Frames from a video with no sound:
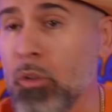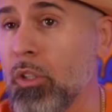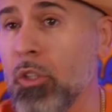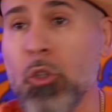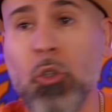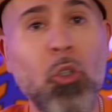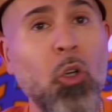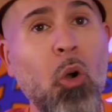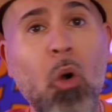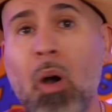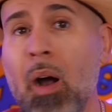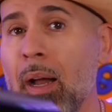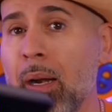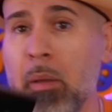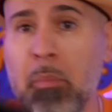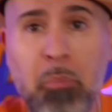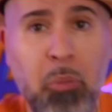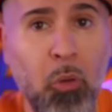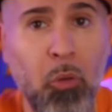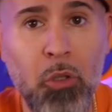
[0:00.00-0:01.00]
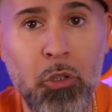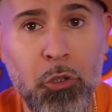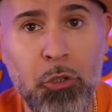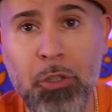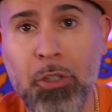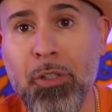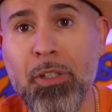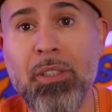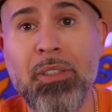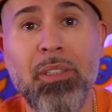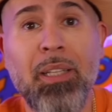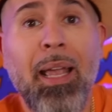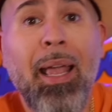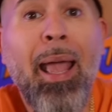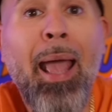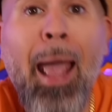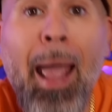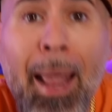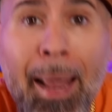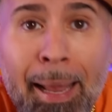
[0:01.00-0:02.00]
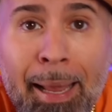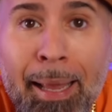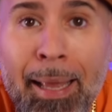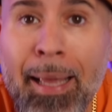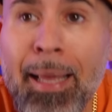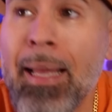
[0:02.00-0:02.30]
did you go out and pull the trigger and say, hey,